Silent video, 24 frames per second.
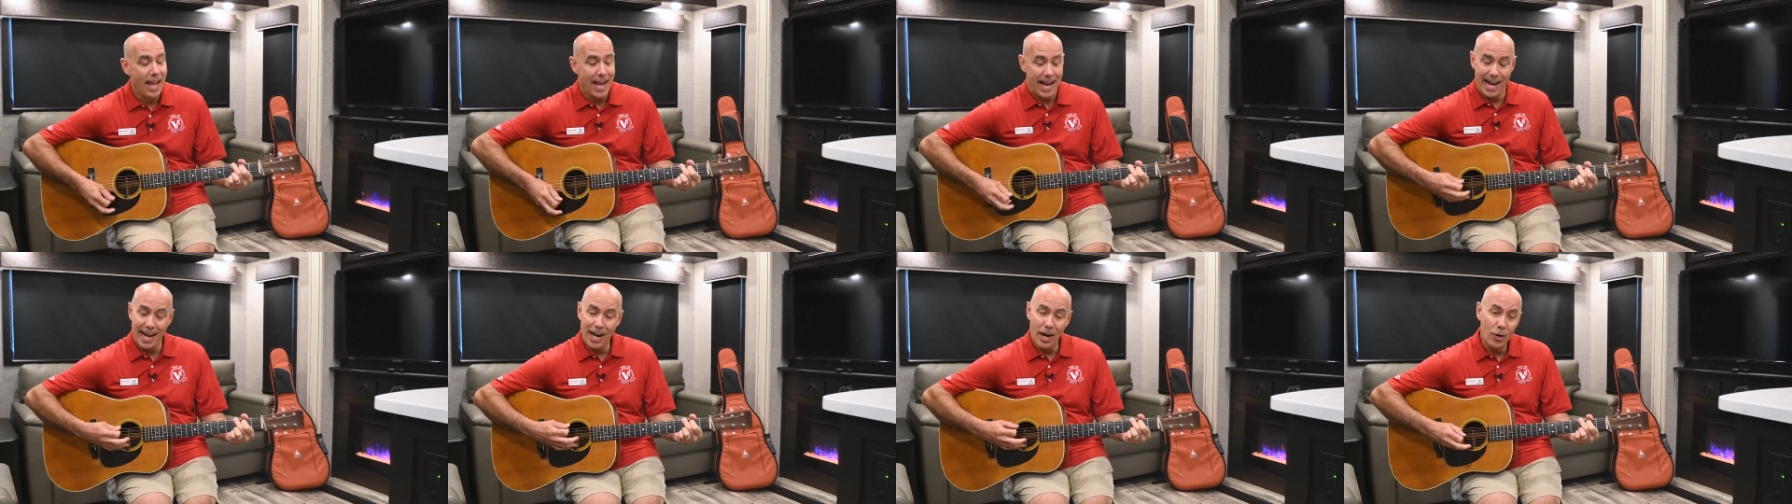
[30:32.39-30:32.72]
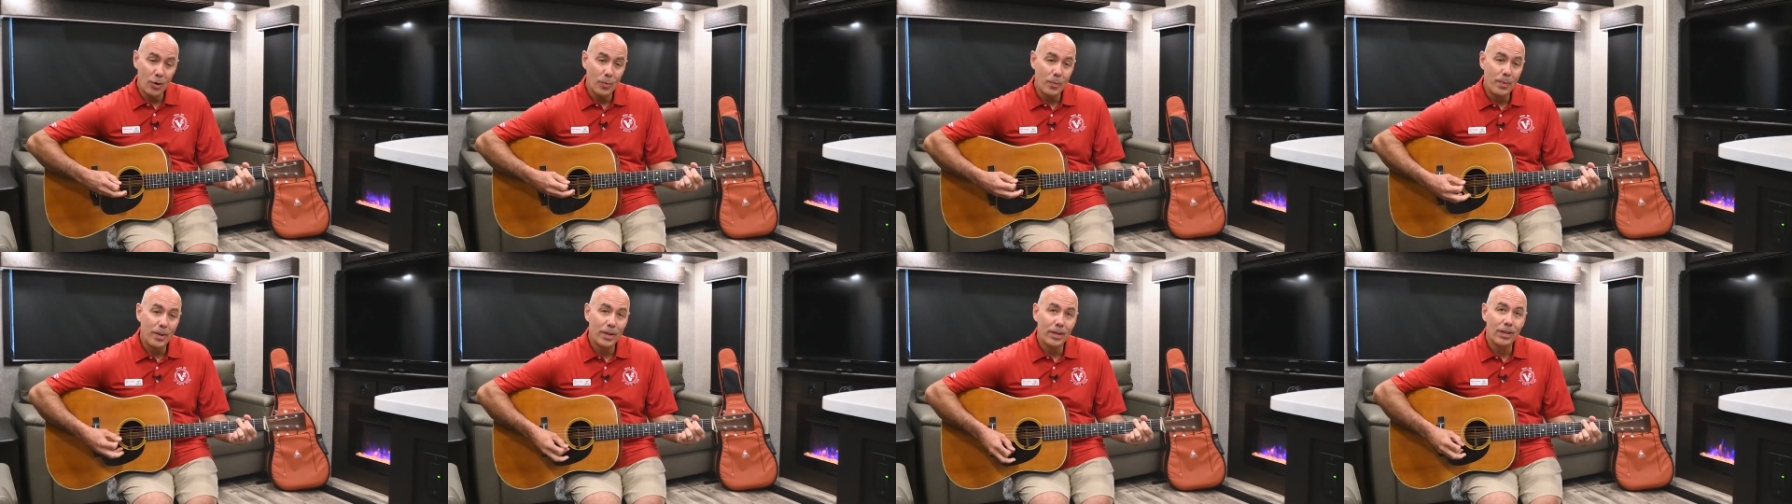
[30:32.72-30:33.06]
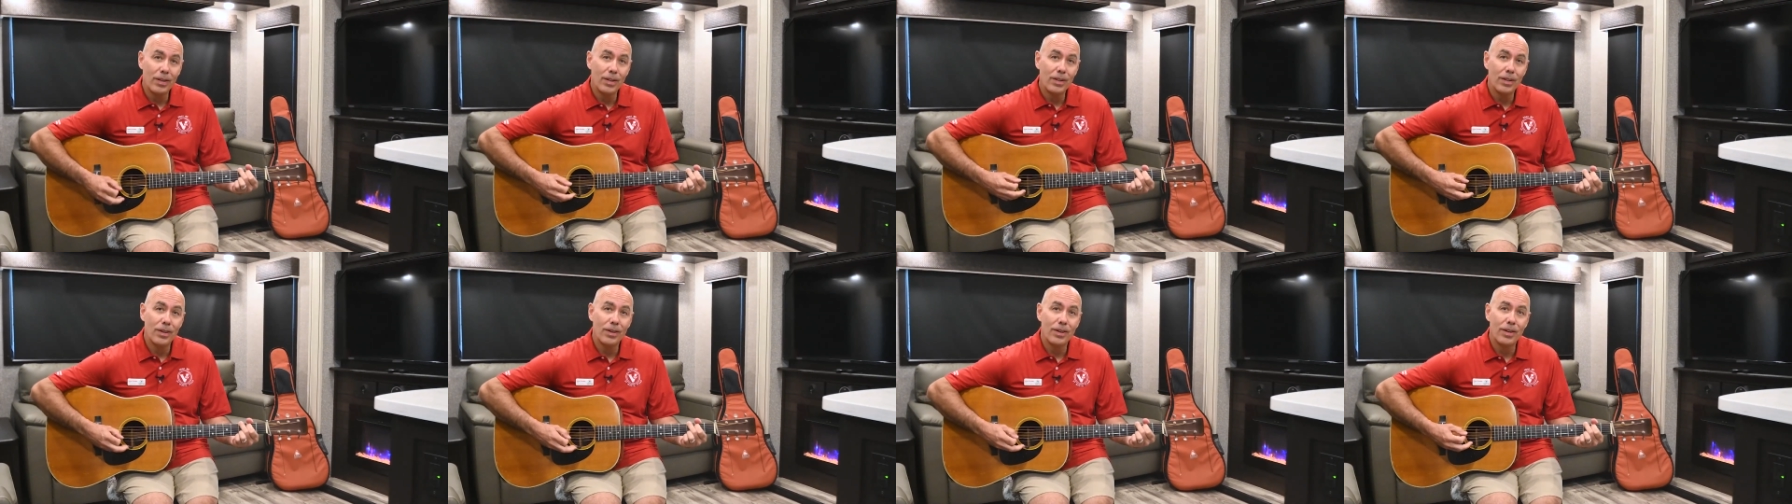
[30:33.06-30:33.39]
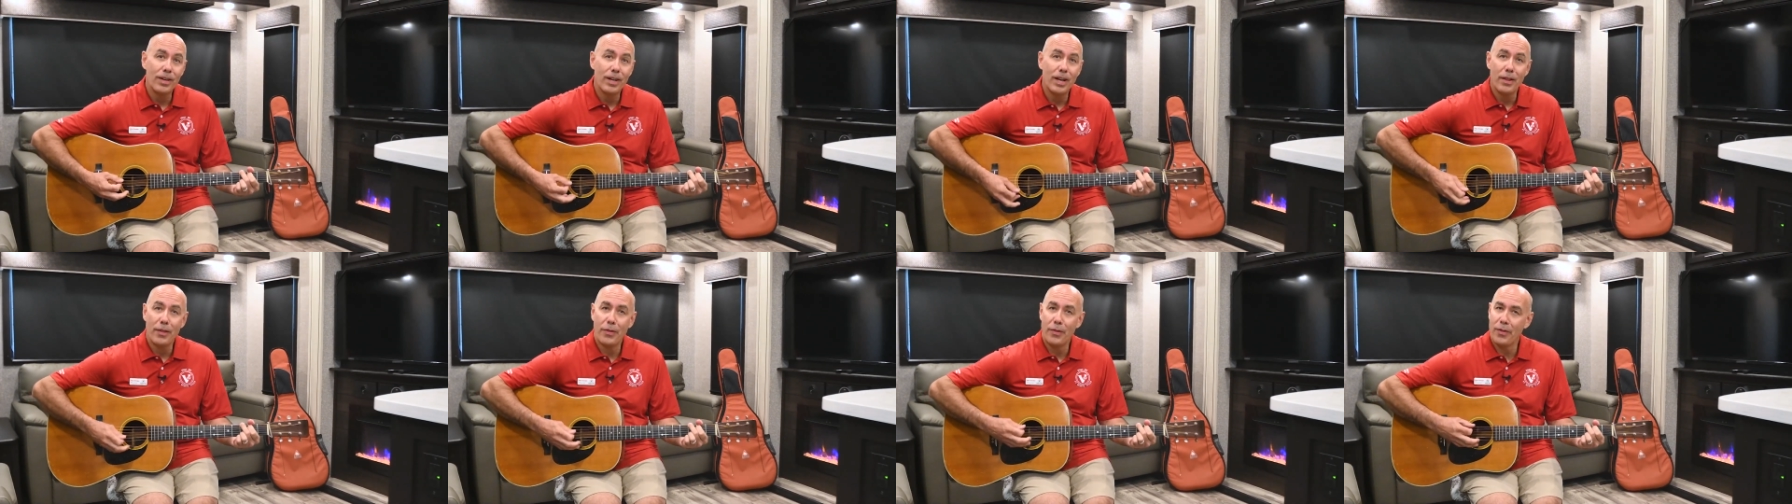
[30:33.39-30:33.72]
I hope you
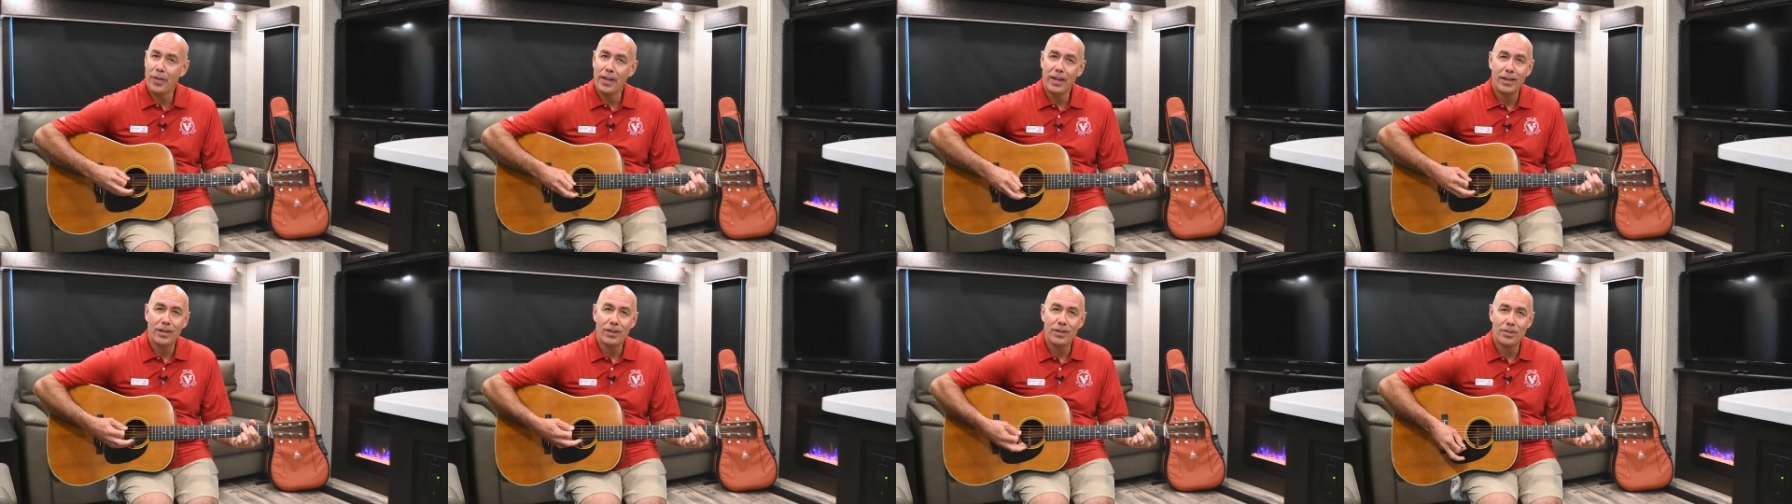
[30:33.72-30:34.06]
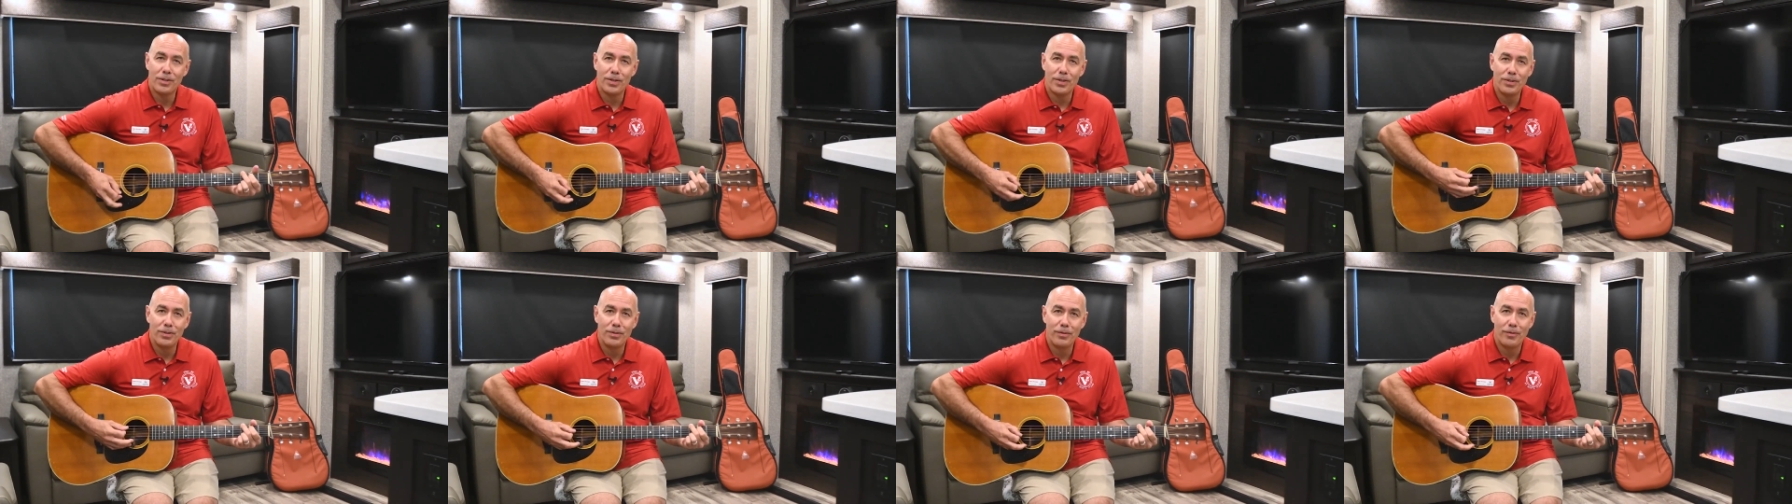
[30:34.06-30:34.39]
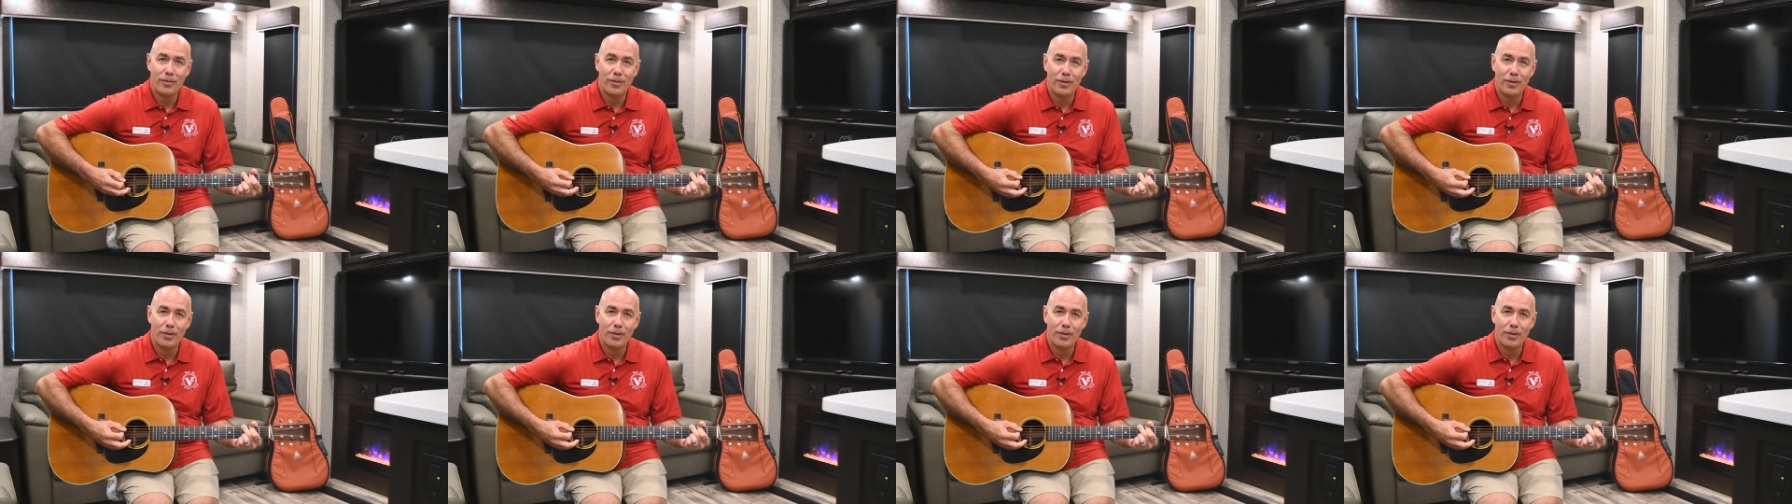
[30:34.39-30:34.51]
learned a thing or two